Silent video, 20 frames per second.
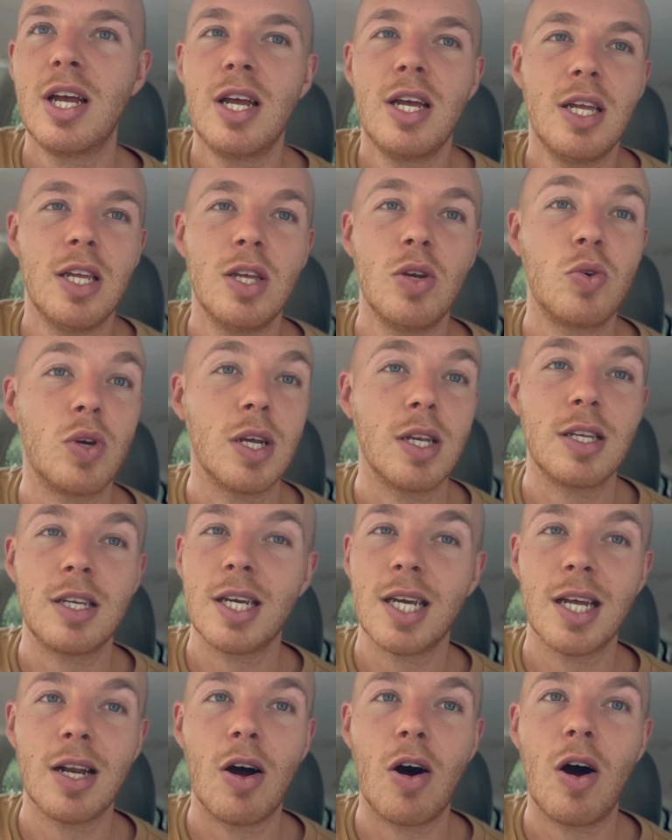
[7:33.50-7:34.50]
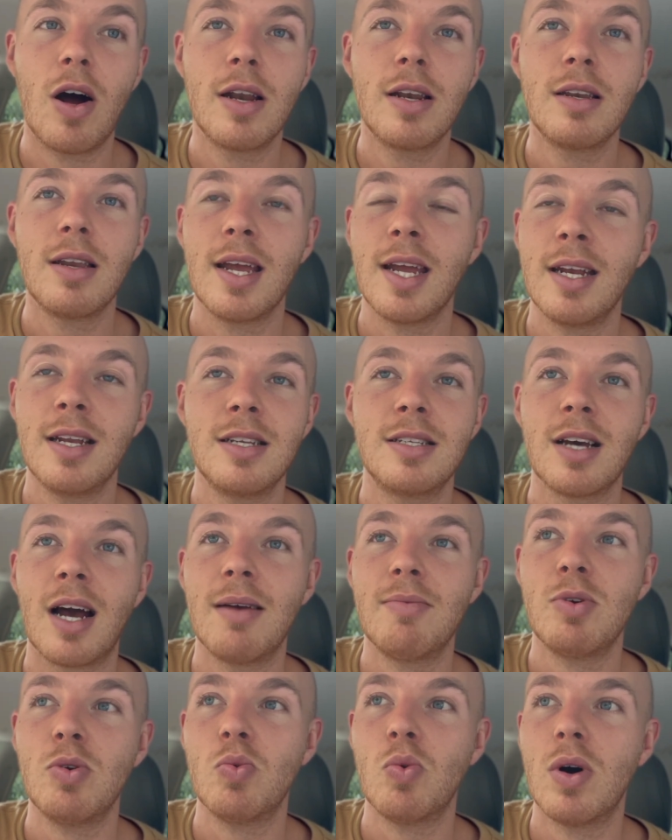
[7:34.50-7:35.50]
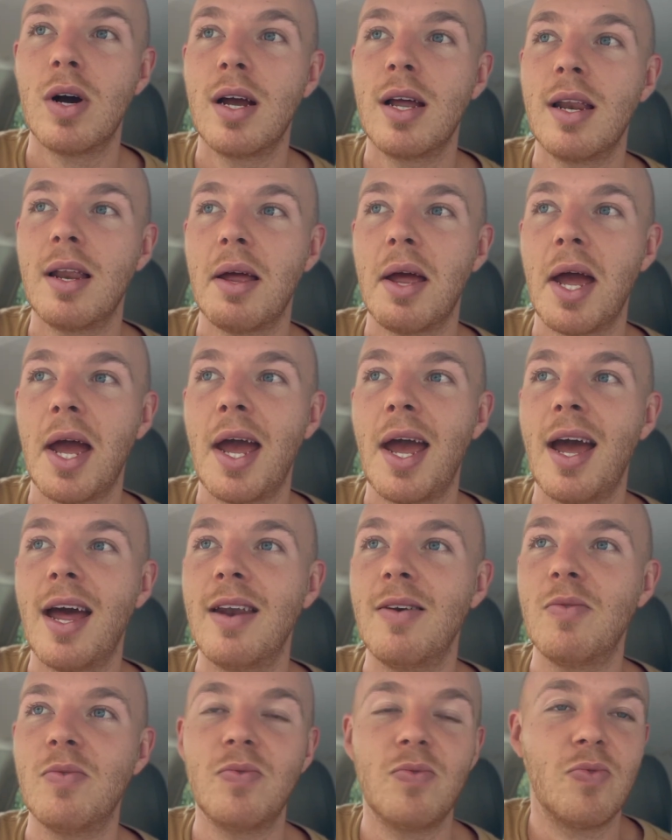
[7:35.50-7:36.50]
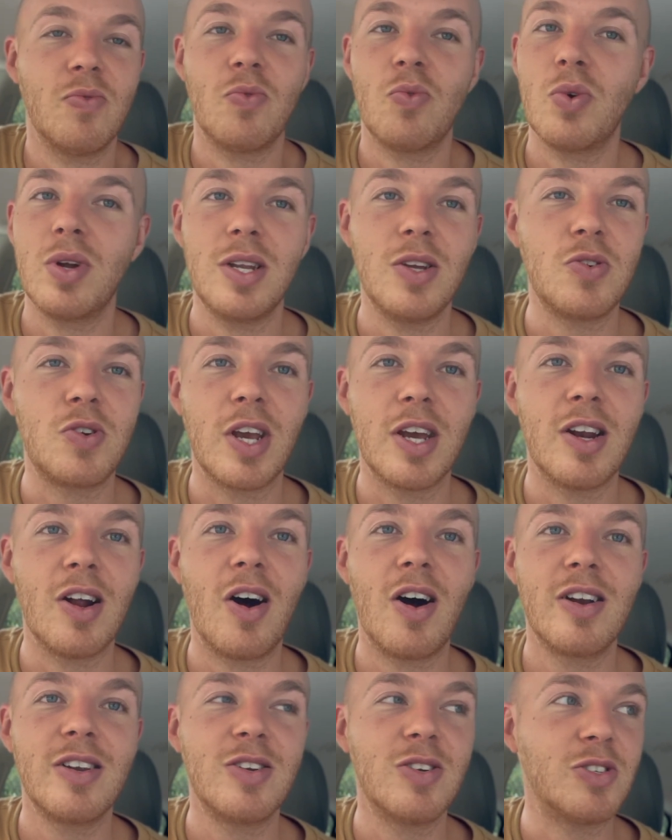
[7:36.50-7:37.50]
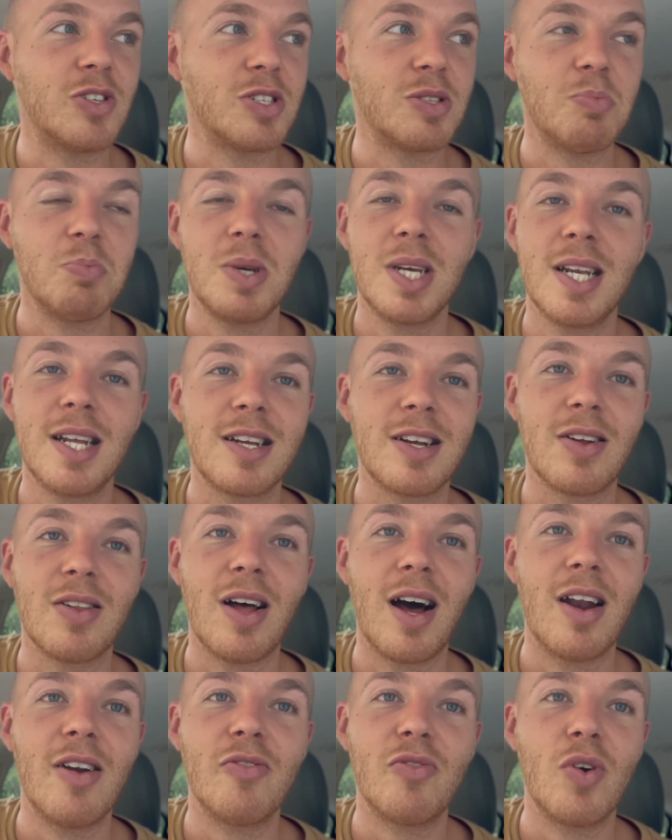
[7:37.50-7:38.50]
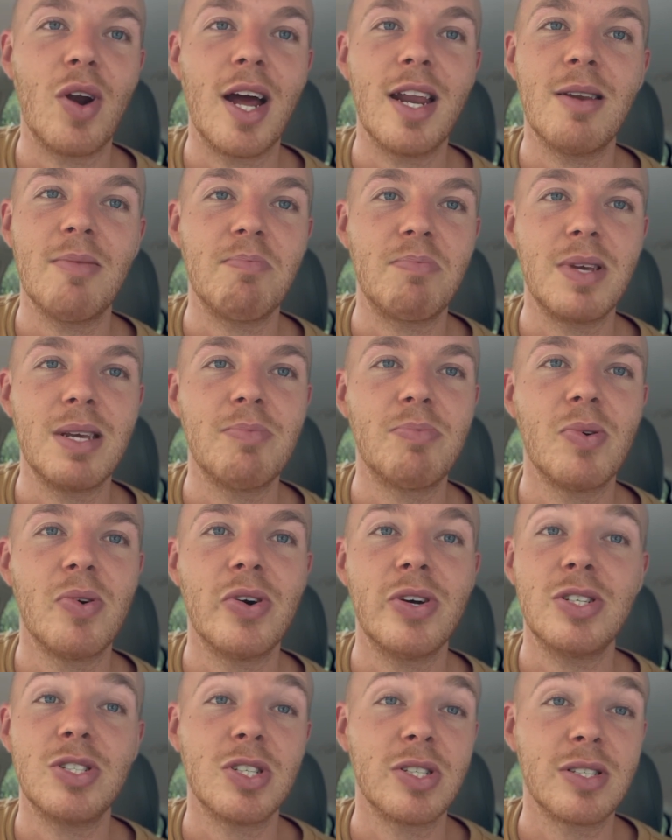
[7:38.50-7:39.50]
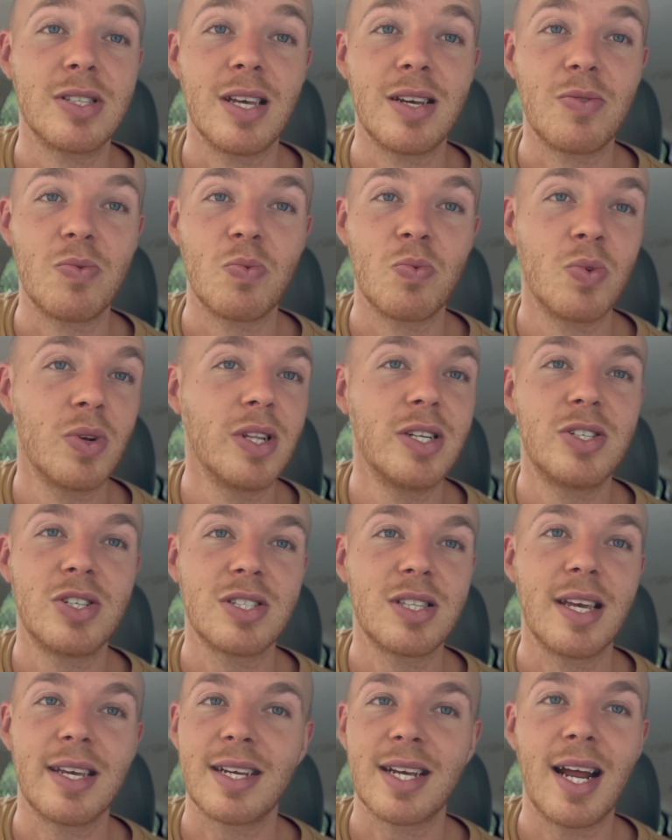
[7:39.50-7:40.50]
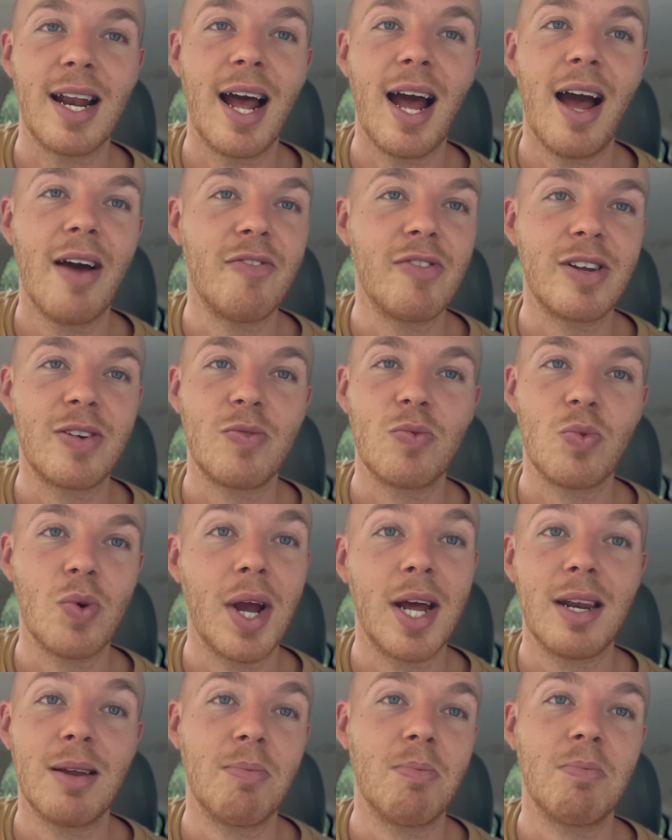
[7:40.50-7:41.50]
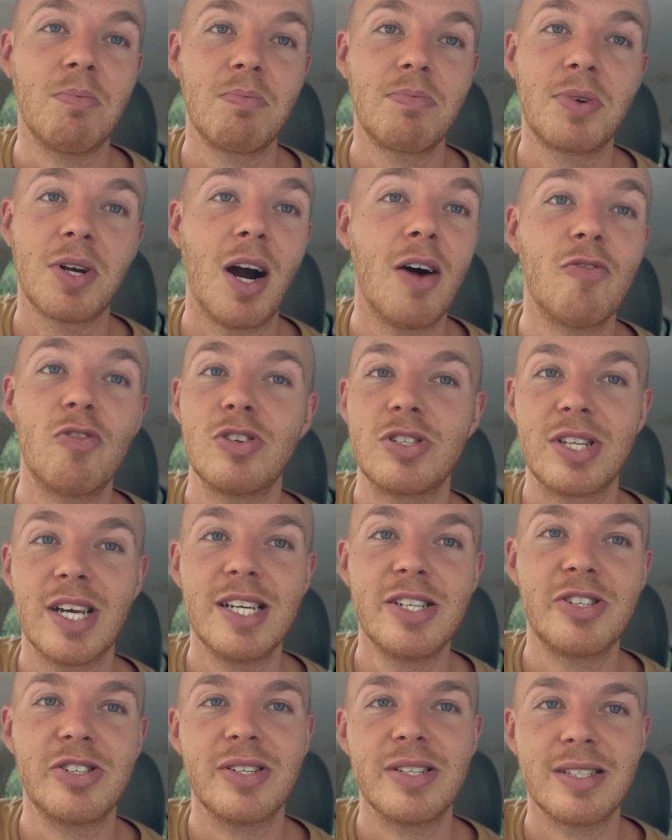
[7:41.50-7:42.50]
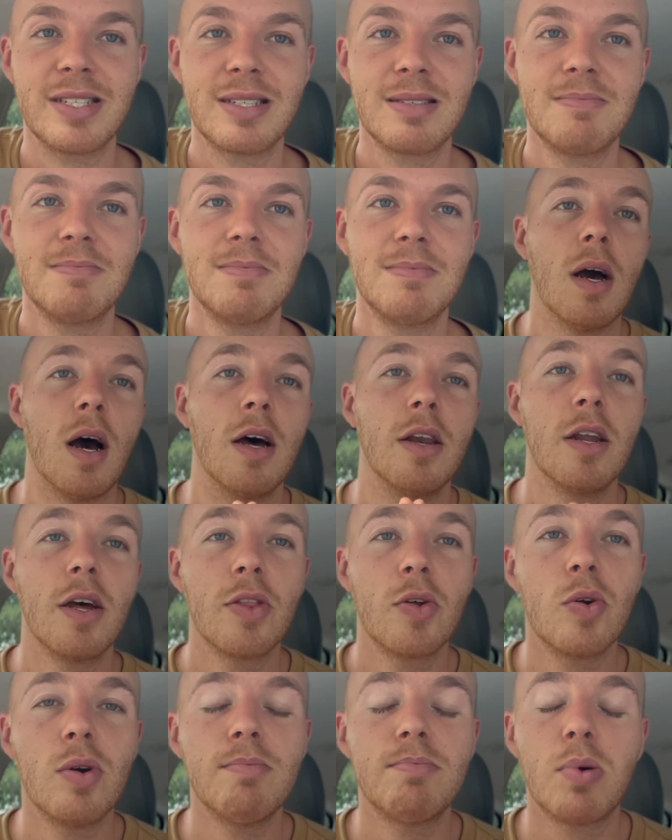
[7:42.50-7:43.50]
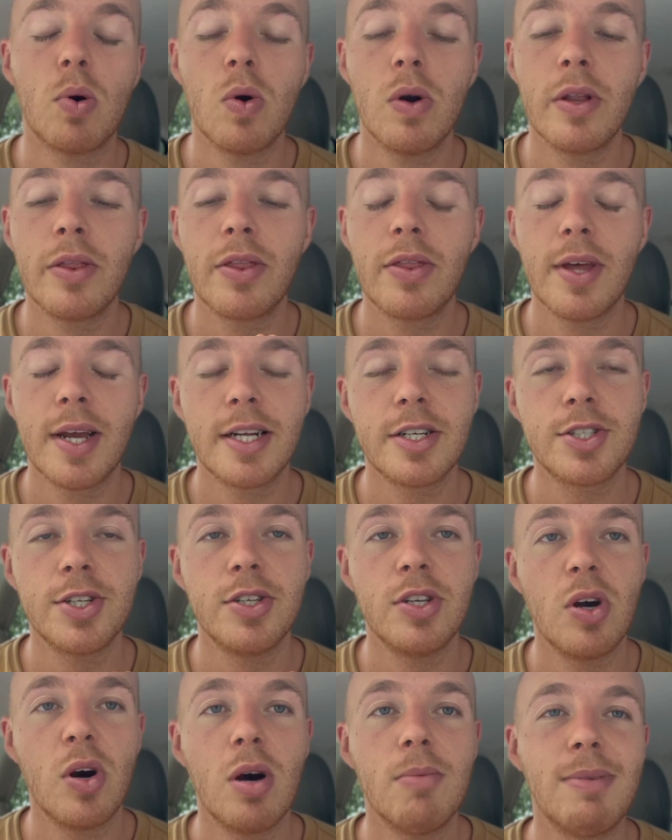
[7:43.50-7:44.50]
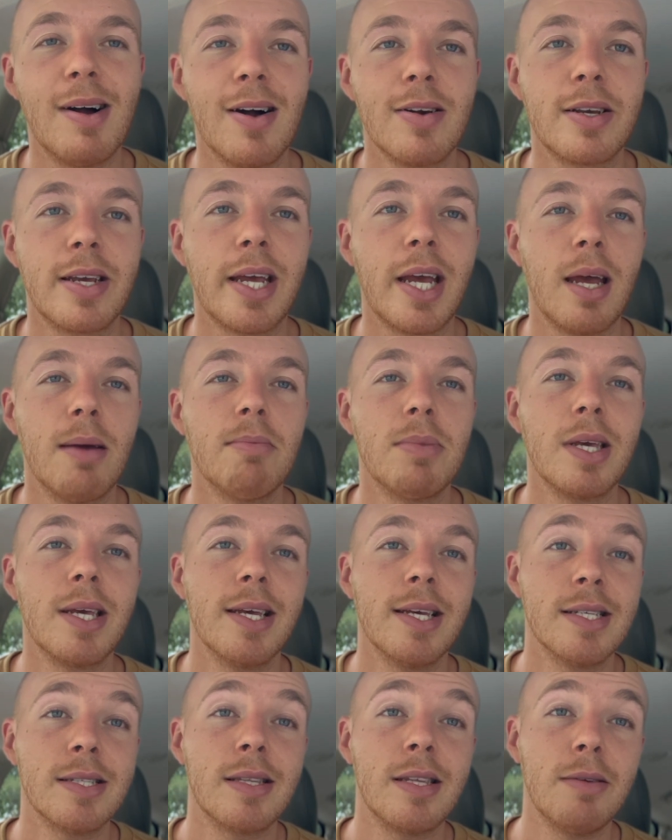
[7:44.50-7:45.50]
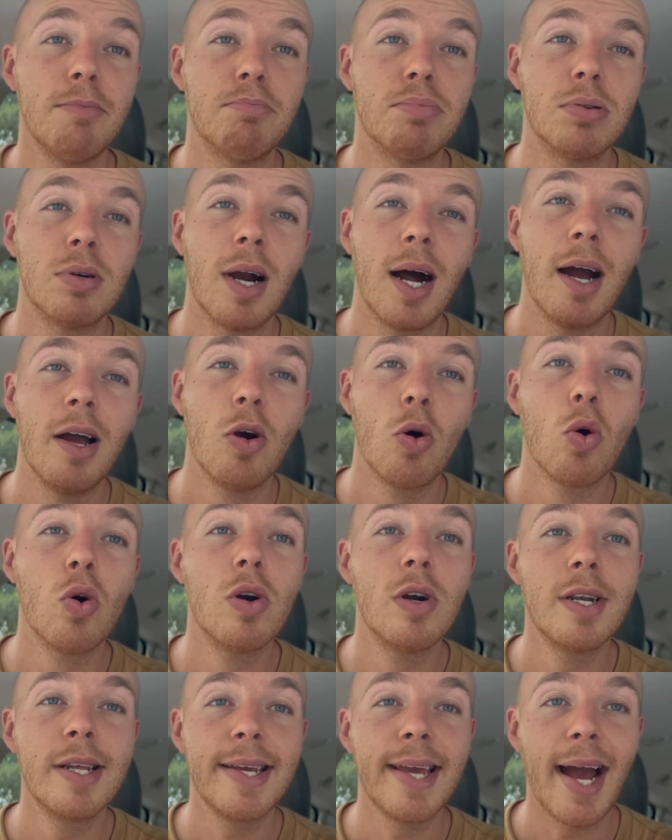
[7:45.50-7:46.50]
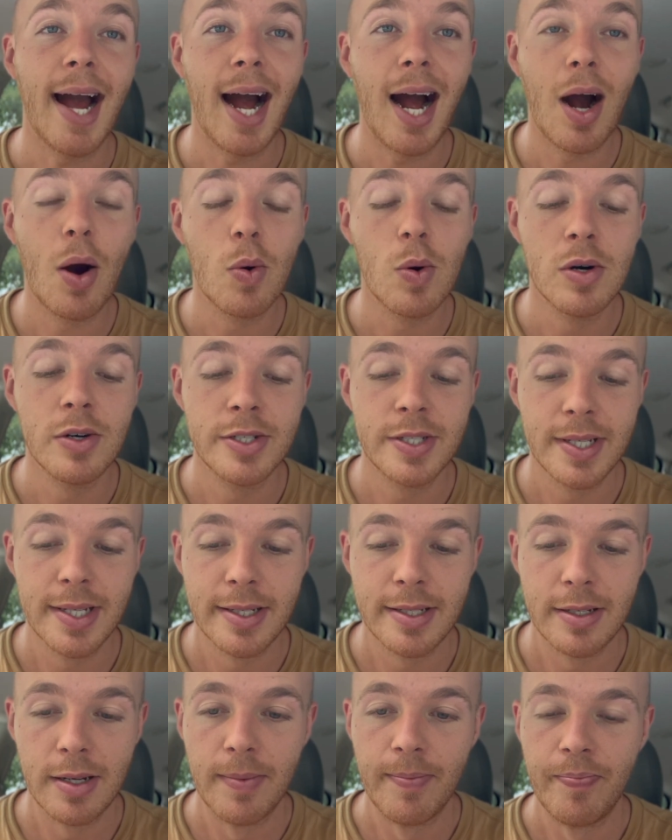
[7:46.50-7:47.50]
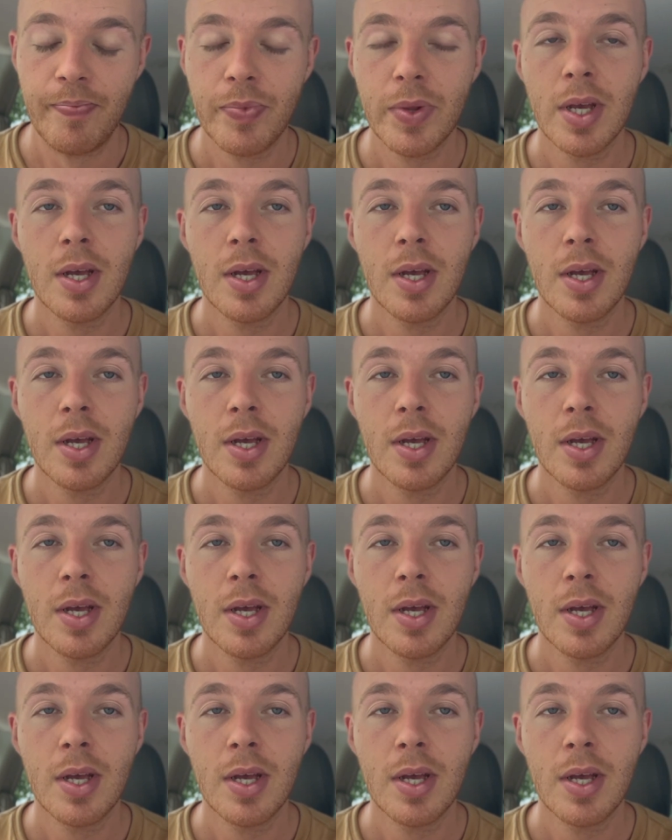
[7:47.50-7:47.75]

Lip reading: you can get on anytime you want, and when you get on, you're just meeting a lot of random people and just like kind of having random conversations. Another important thing to know about Cambly is the priority hour system.